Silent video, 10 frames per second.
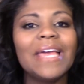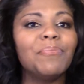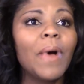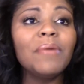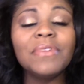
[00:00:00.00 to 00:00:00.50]

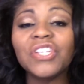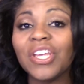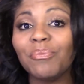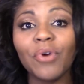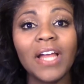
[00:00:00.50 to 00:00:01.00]

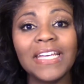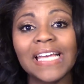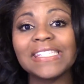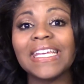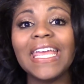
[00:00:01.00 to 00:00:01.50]
publishing,
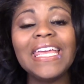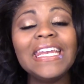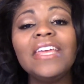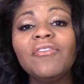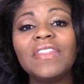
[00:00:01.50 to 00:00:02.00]
broadcasting,
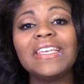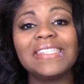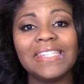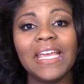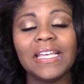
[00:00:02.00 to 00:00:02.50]
any of
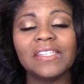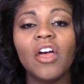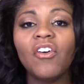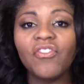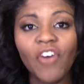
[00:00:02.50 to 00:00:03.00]
these things
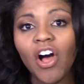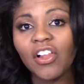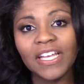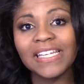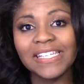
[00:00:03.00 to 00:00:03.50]

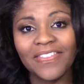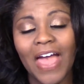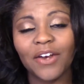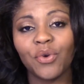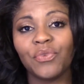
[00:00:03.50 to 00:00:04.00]
fall into
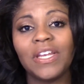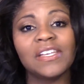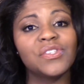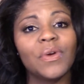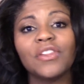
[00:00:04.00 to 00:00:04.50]
that
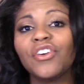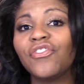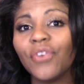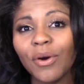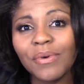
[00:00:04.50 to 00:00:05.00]
arena. So I look
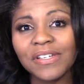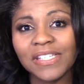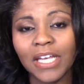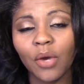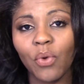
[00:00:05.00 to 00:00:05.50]
forward to
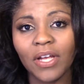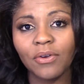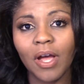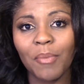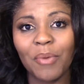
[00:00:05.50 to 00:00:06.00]
seeing what
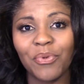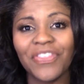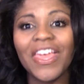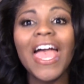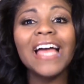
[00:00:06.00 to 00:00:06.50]
you come up
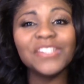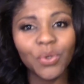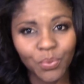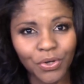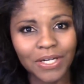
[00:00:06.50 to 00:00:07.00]
with. And
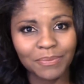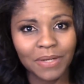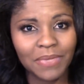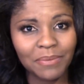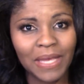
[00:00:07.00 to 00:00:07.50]
don't worry, I'm
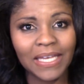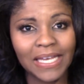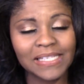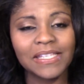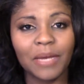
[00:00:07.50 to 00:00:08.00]
going to be
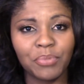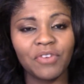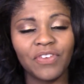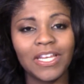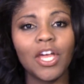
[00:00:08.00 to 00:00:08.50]
making a
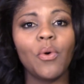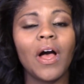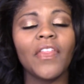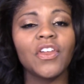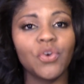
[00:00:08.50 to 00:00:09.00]
separate video
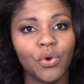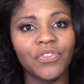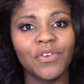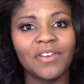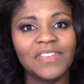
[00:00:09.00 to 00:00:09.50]
on the
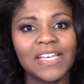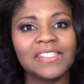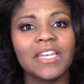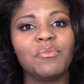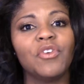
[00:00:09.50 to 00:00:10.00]
North Node of
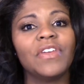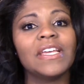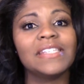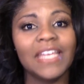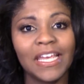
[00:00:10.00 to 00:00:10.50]
Destiny
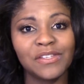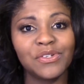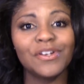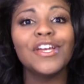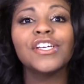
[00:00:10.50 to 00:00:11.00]
moving into
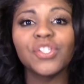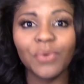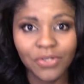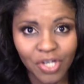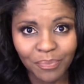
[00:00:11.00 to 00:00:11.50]
Cancer, so
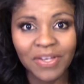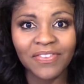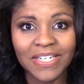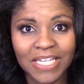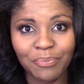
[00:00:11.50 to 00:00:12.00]
we'll jump
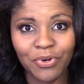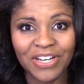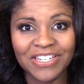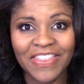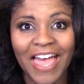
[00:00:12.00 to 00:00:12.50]
even deeper
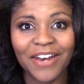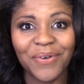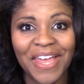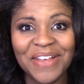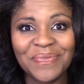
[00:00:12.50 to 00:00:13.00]
into that,
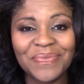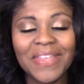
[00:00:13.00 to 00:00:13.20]
okay?